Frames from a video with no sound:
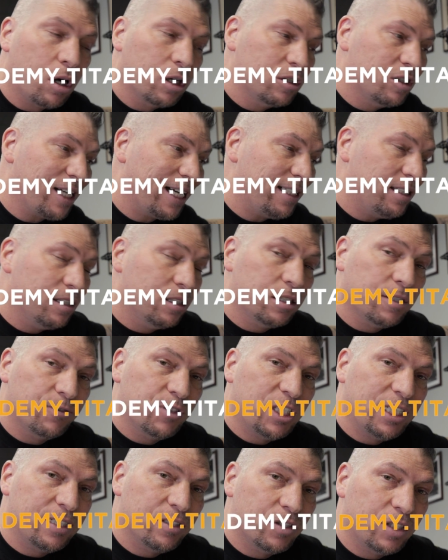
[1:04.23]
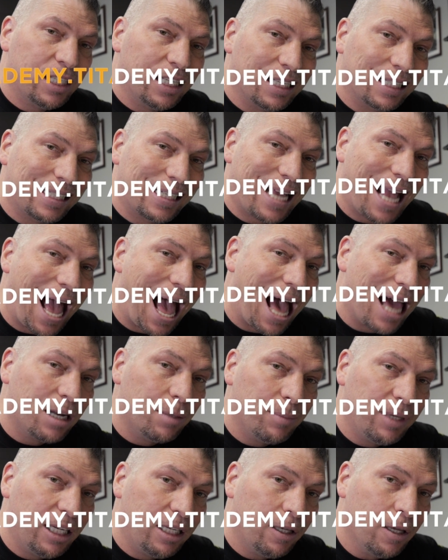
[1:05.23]
our Titans of C N C
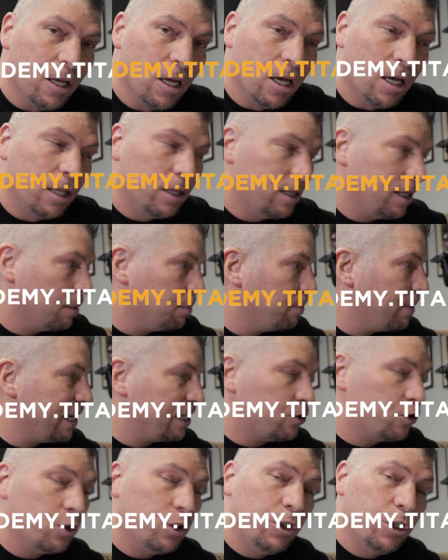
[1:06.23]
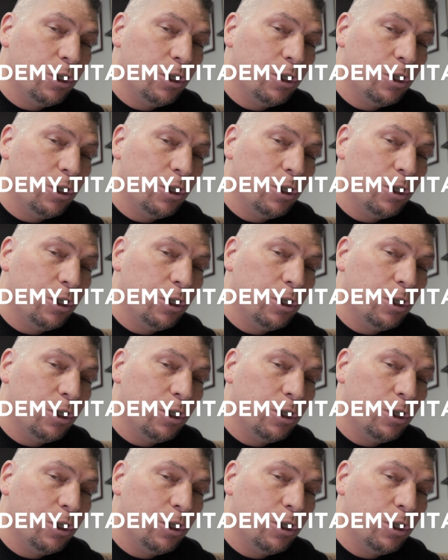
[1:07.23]
Academy, then make sure